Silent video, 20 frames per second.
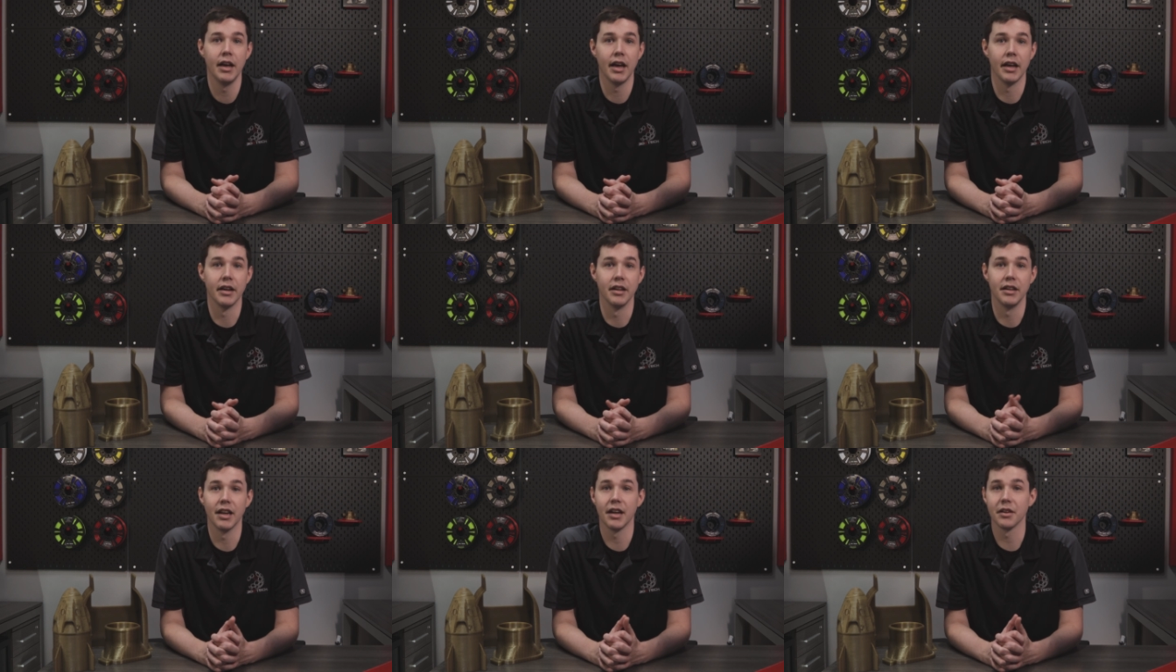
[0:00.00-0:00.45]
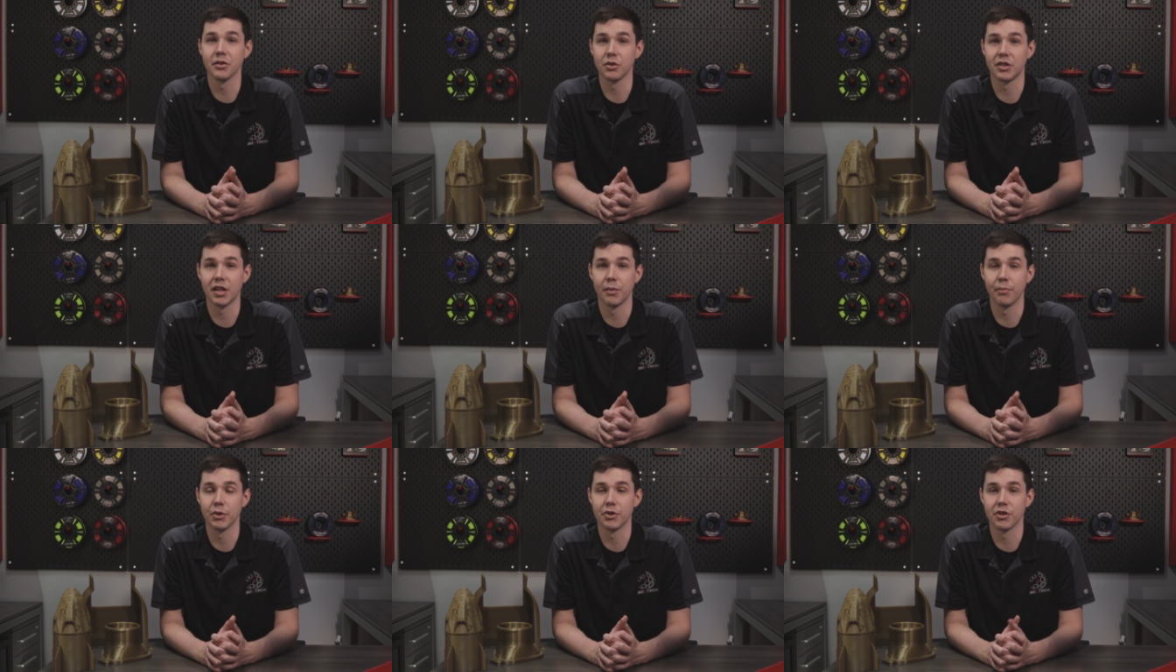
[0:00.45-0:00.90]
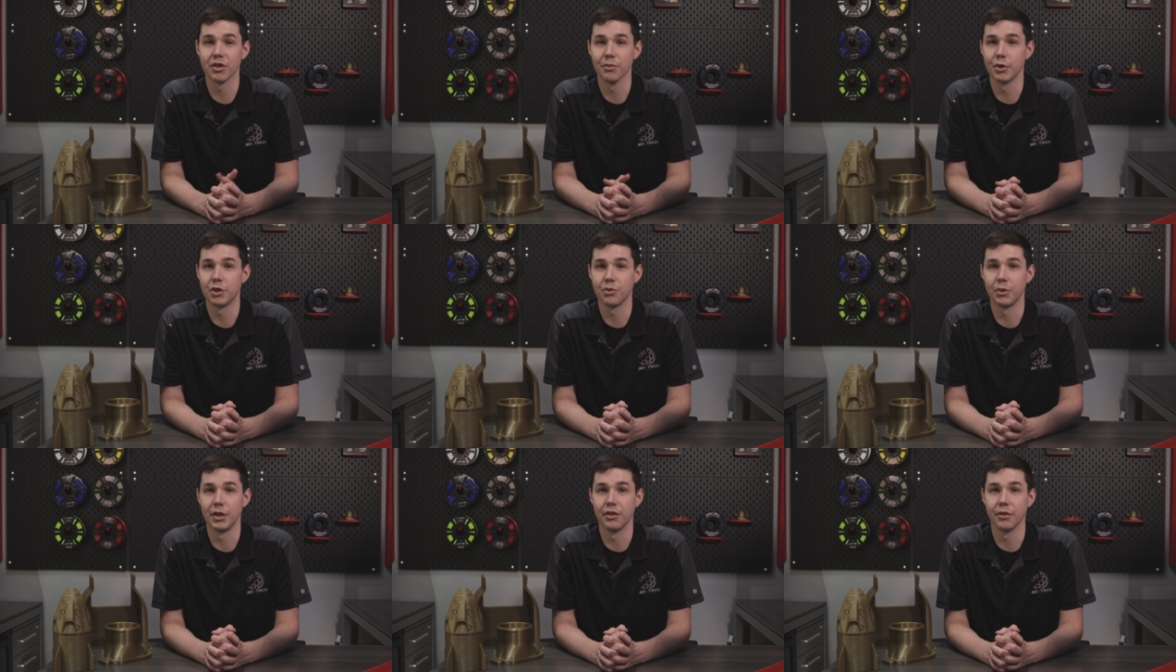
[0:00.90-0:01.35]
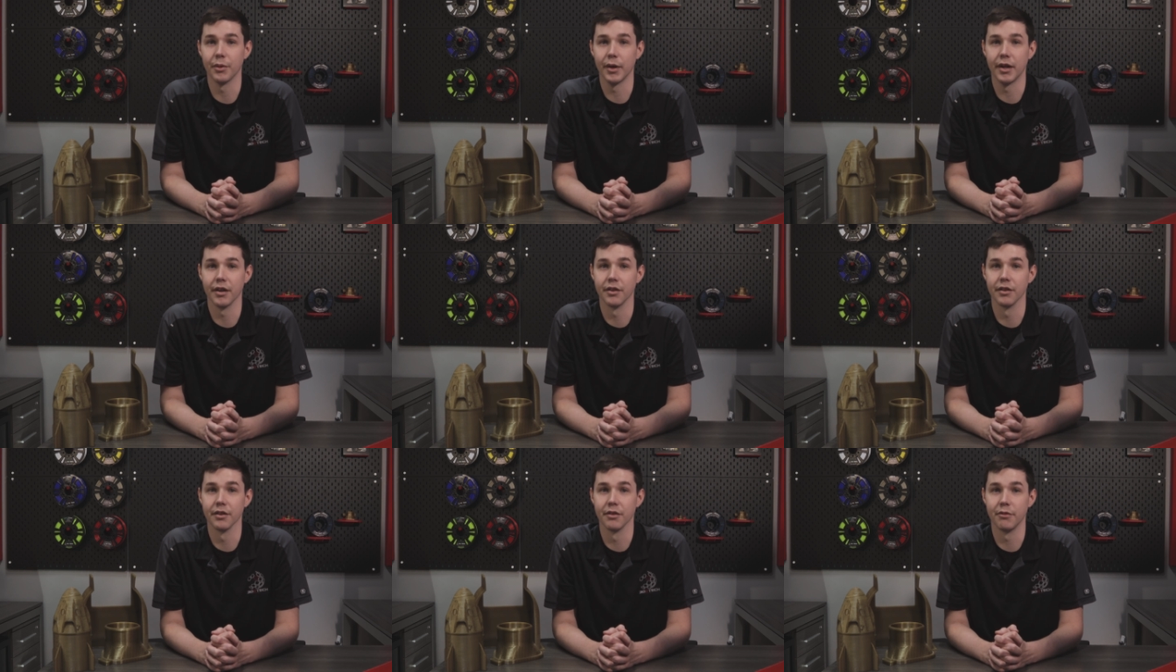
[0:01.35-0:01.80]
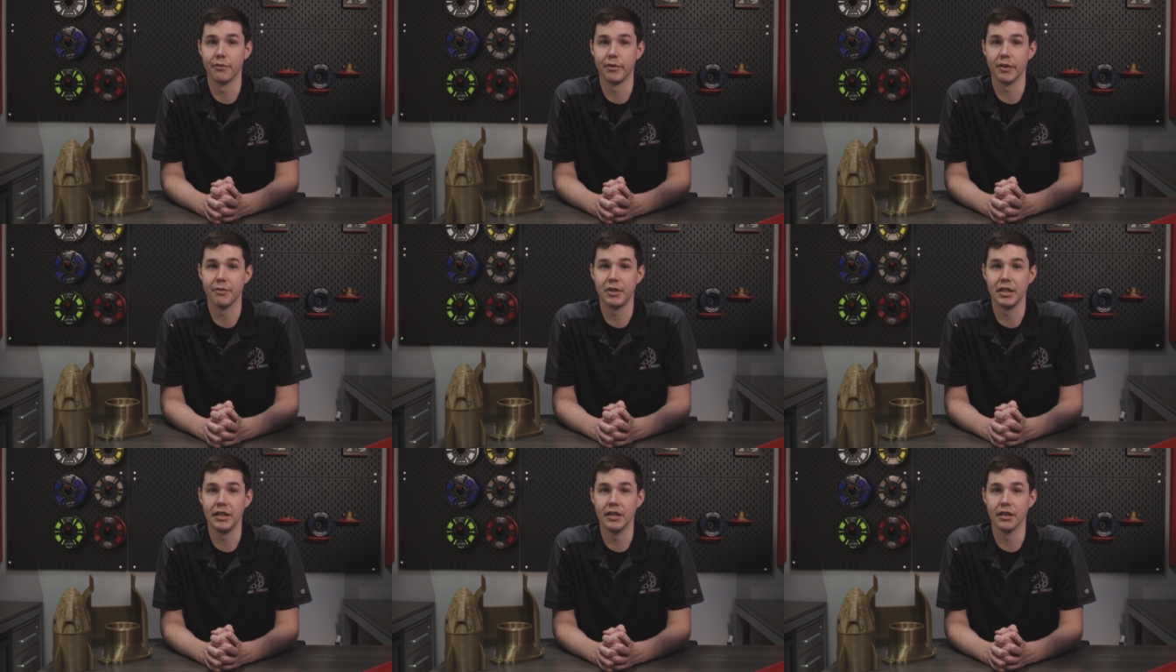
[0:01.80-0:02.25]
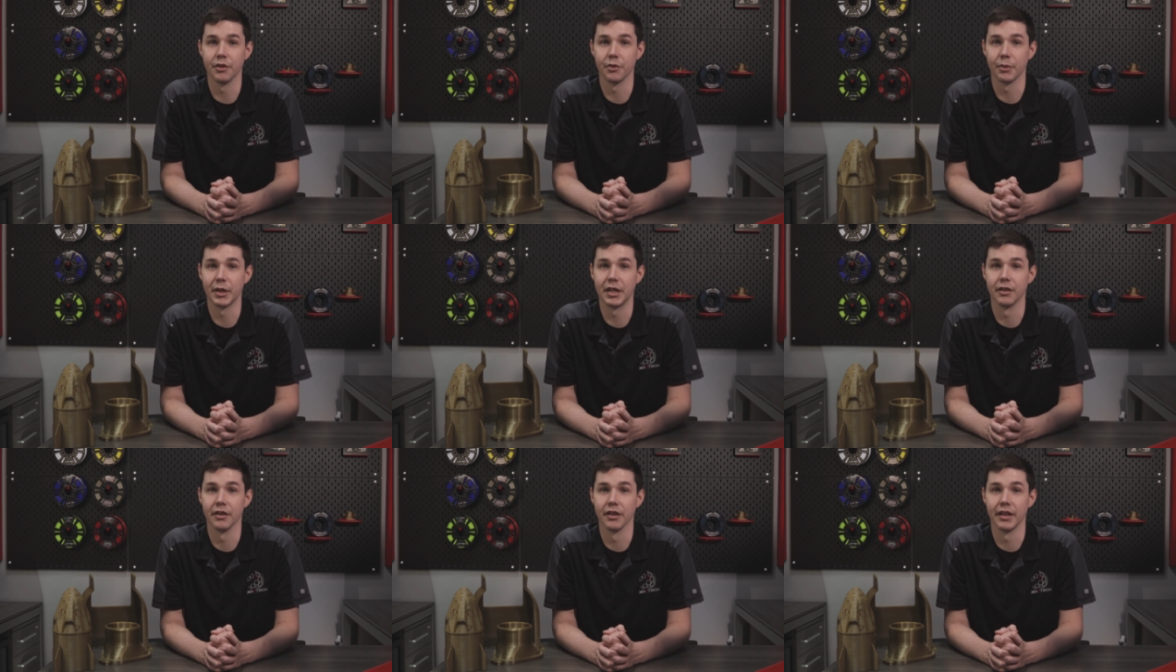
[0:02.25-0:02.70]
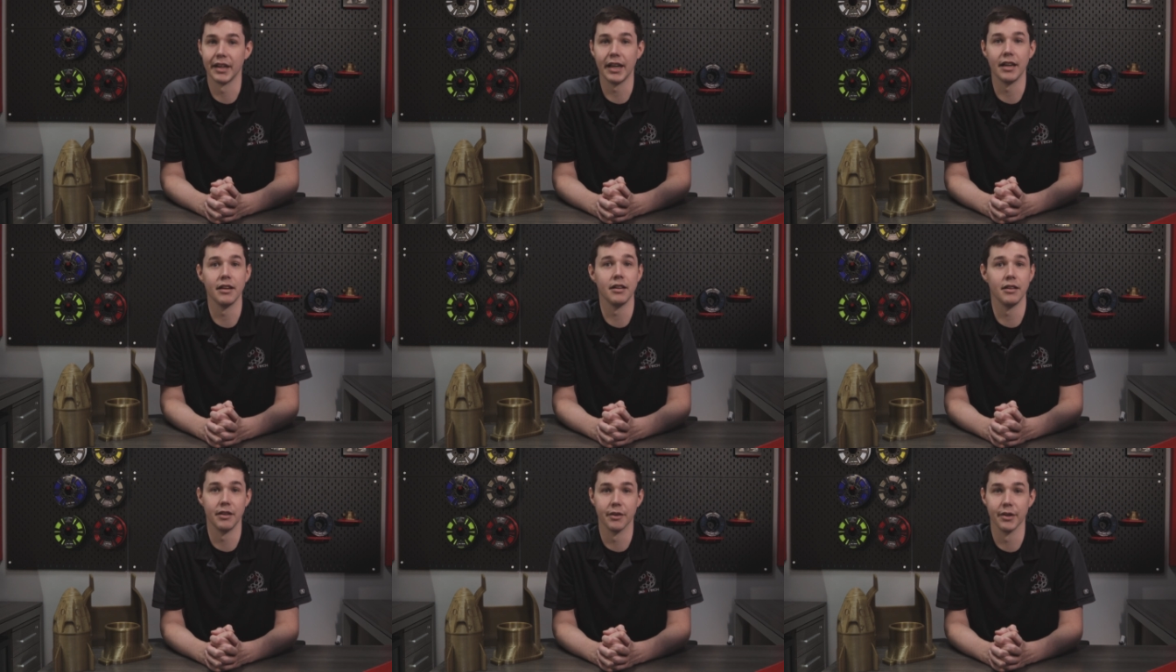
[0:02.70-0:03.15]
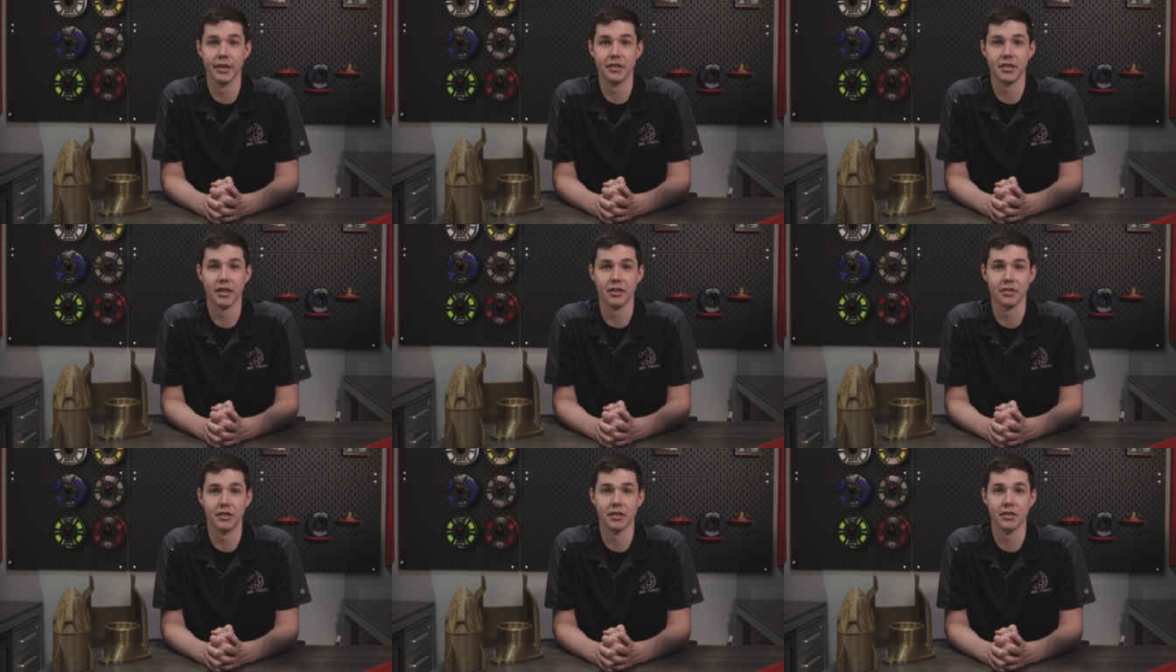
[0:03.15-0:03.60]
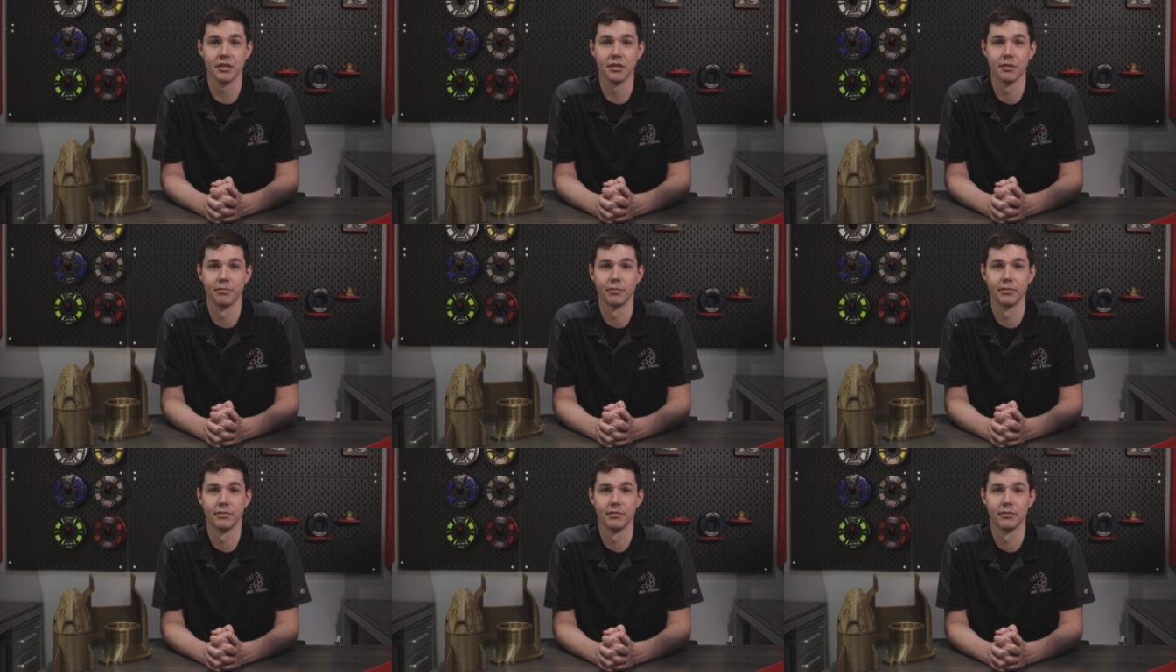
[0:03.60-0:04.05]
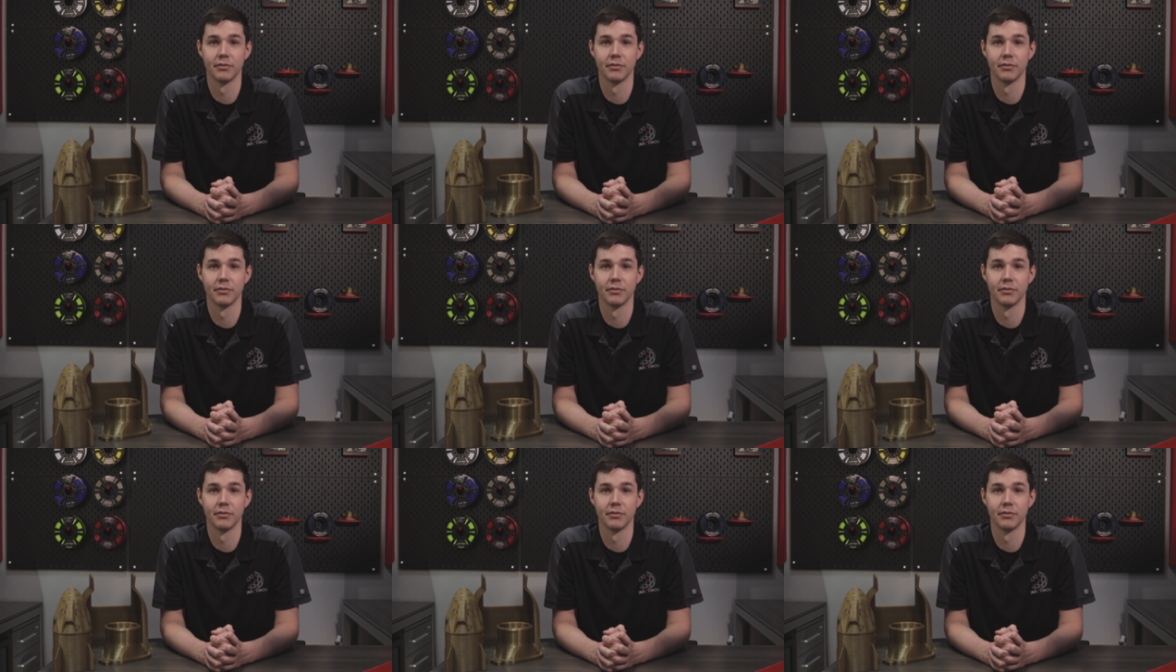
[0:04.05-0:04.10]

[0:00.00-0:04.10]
and a nozzle temperature between 350 and 380 degrees Celsius.